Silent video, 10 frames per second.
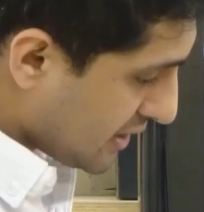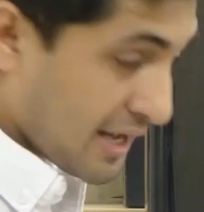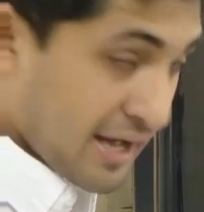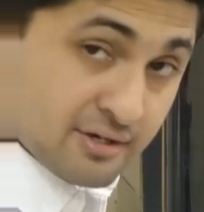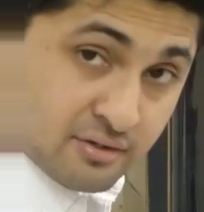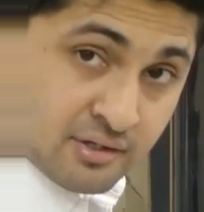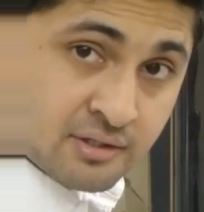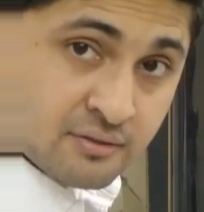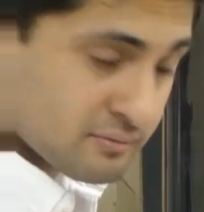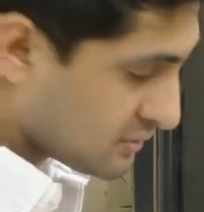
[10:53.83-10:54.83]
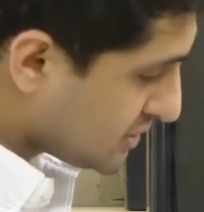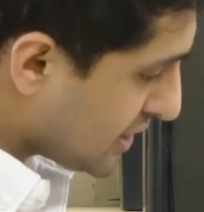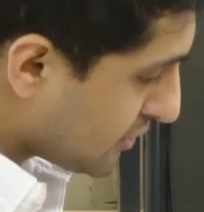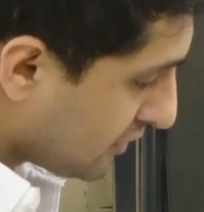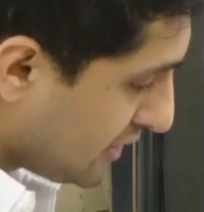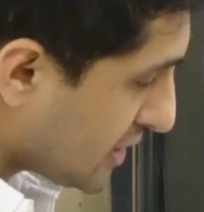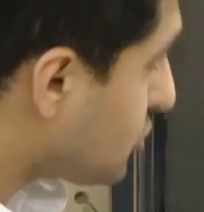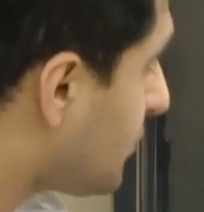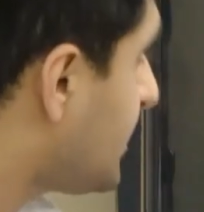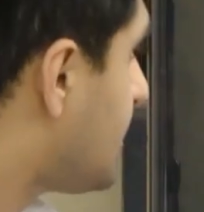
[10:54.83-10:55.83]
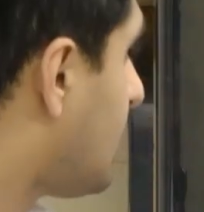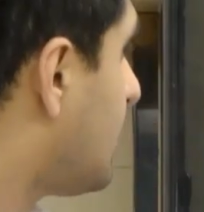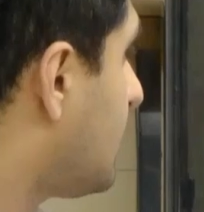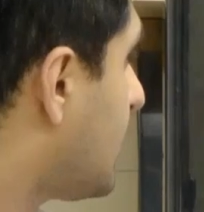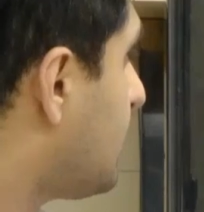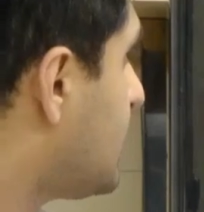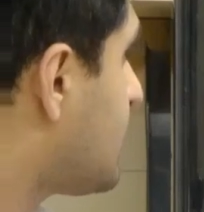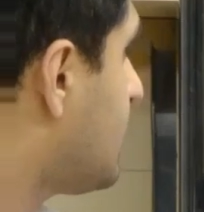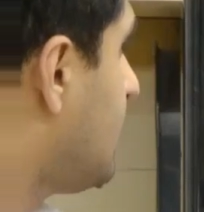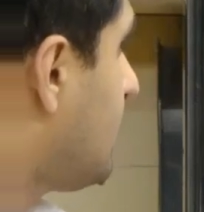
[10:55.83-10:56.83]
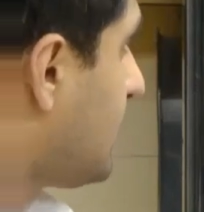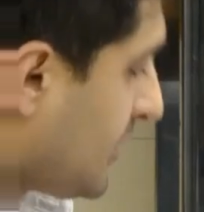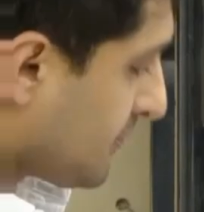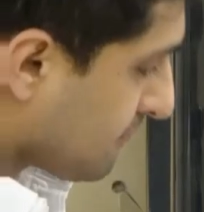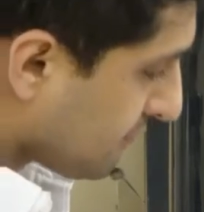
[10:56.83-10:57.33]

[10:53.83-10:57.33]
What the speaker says: the sacroiliac joint ligaments, right?